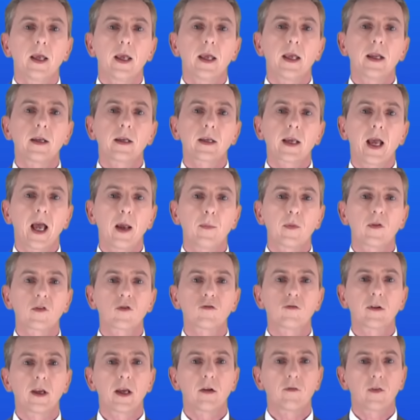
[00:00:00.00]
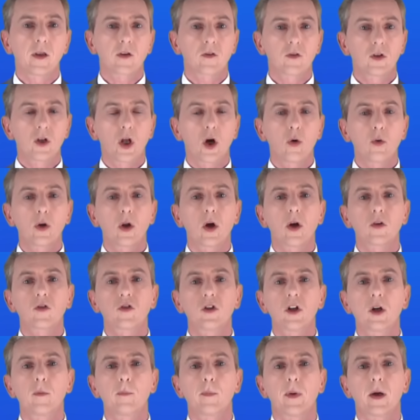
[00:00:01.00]
In chemistry, if there's no large
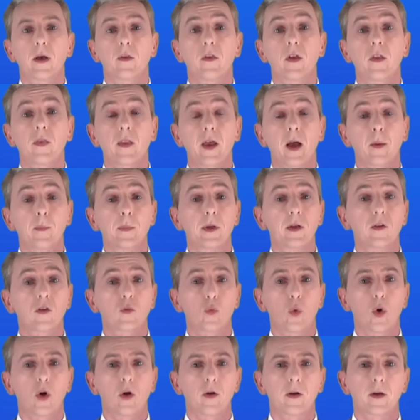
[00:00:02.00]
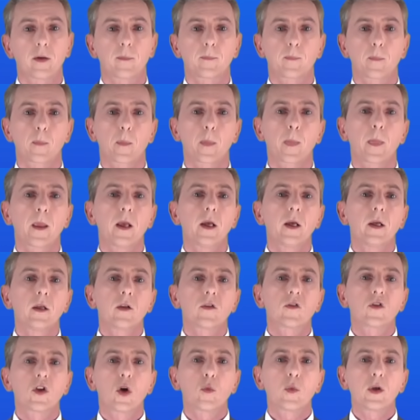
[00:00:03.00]
number, then that means 1.
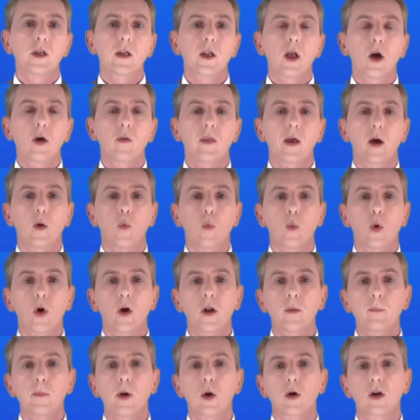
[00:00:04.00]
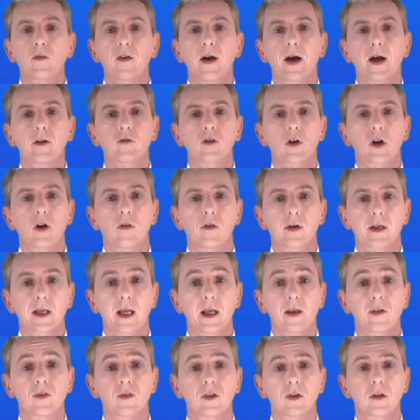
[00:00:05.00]
So we know that 1 mole of hydrochloric
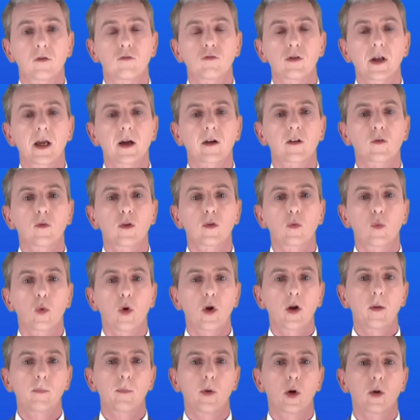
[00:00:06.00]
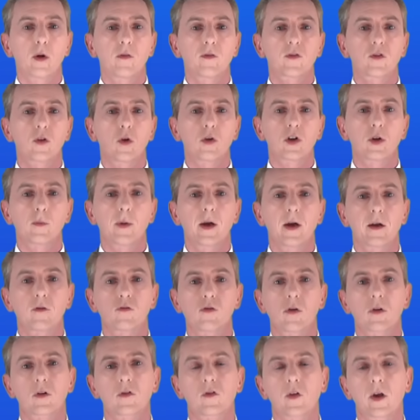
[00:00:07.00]
acid reacts with 1 mole of sodium
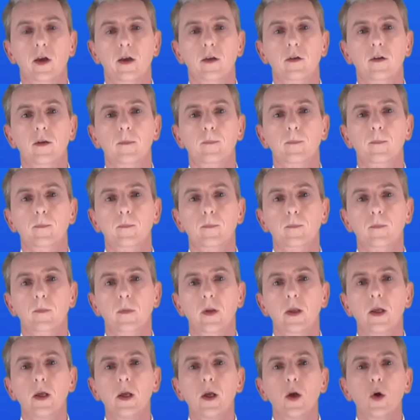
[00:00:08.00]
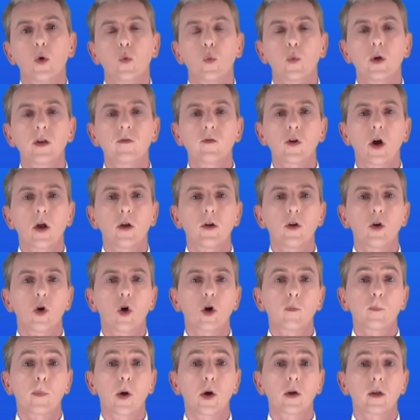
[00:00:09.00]
hydroxide. We've got
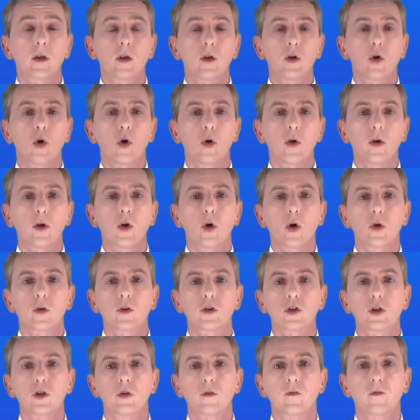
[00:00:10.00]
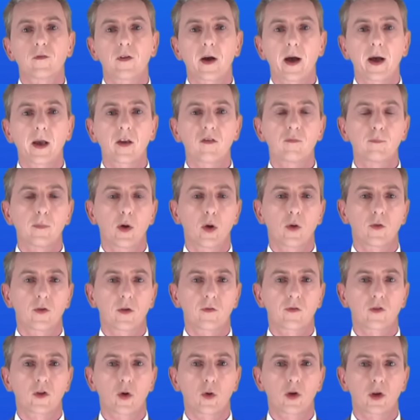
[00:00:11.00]
0.0025 moles of
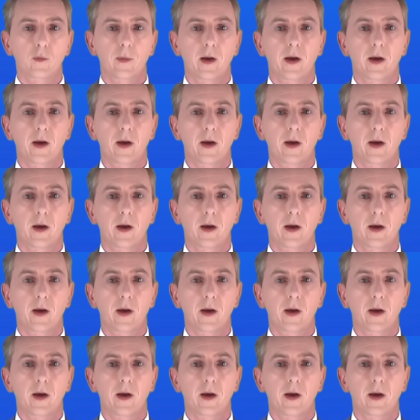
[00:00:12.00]
sodium